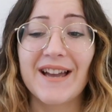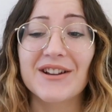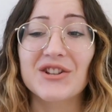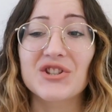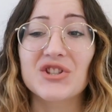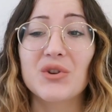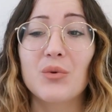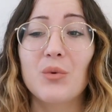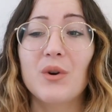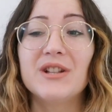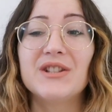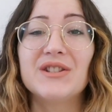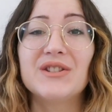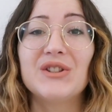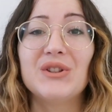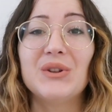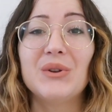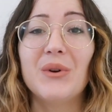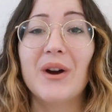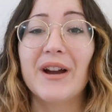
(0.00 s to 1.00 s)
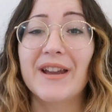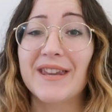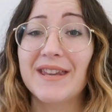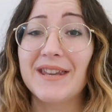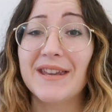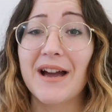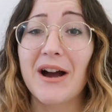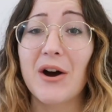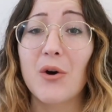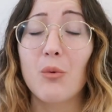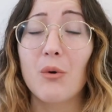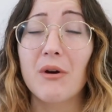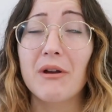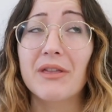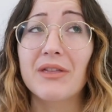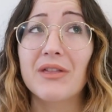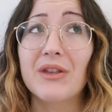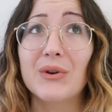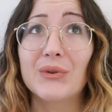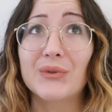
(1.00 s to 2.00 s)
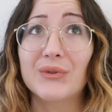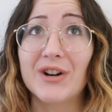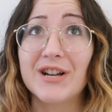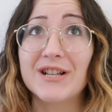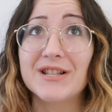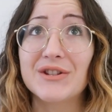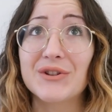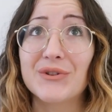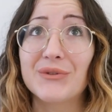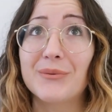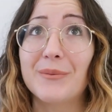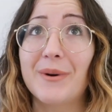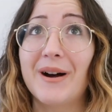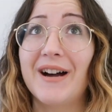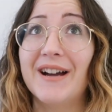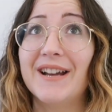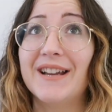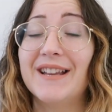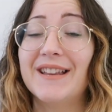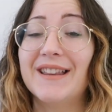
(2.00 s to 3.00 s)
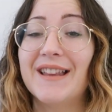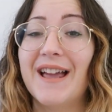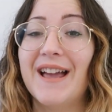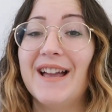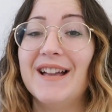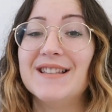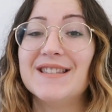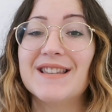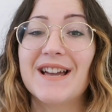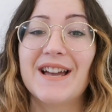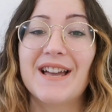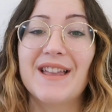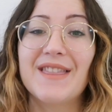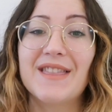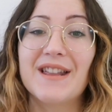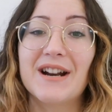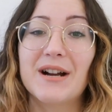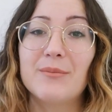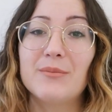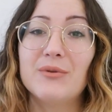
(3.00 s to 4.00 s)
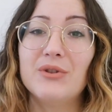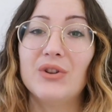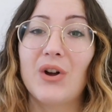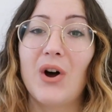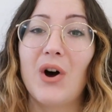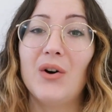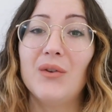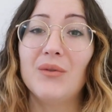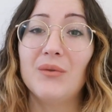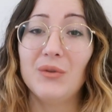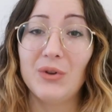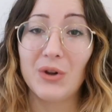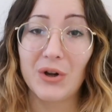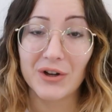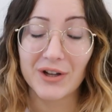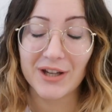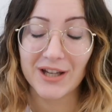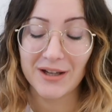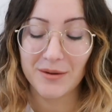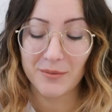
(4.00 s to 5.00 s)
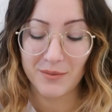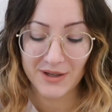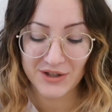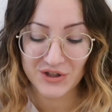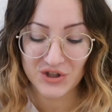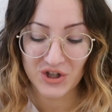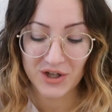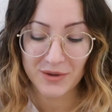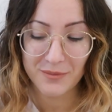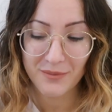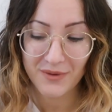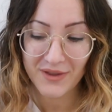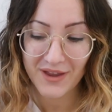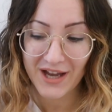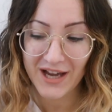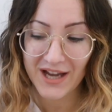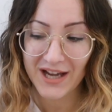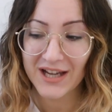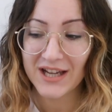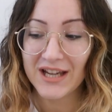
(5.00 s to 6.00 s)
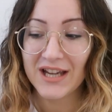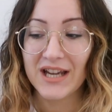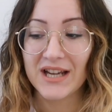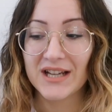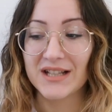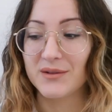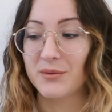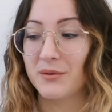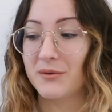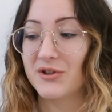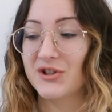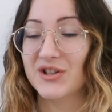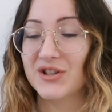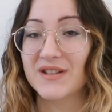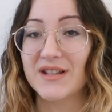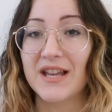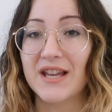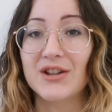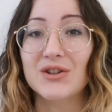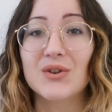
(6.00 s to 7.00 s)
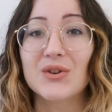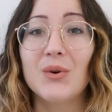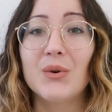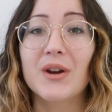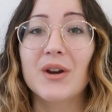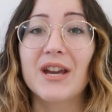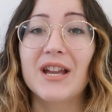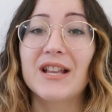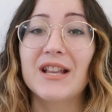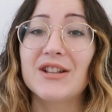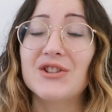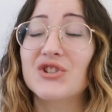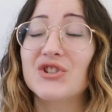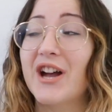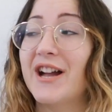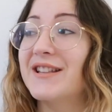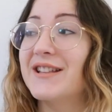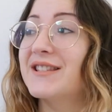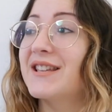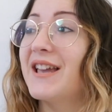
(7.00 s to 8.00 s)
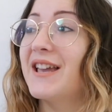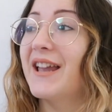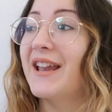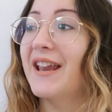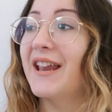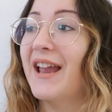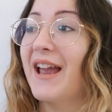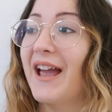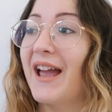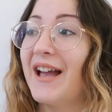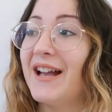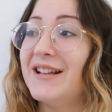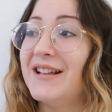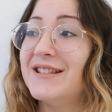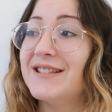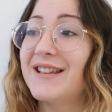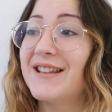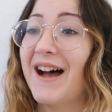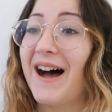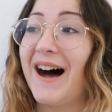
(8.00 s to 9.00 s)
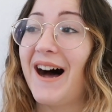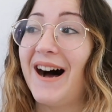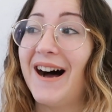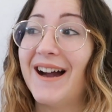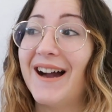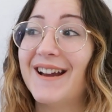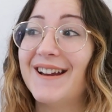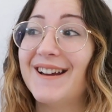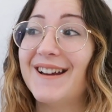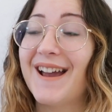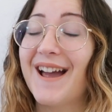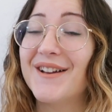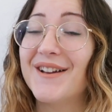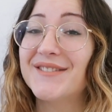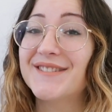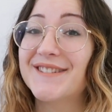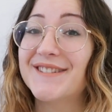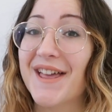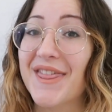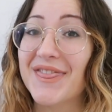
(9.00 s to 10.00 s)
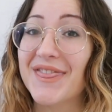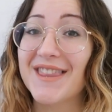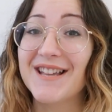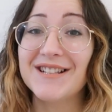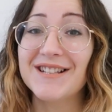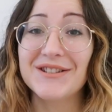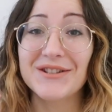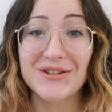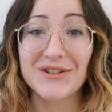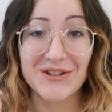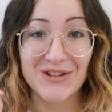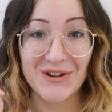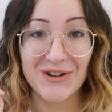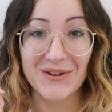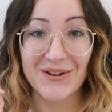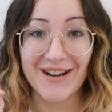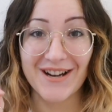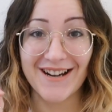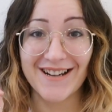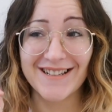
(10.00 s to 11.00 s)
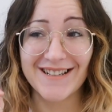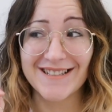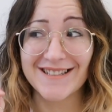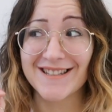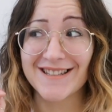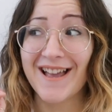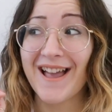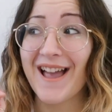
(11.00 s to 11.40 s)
I actually went to IKEA with a friend of mine, and I ended up not vlogging my trip there because we were just like talking and chatting, and I have something to show you guys.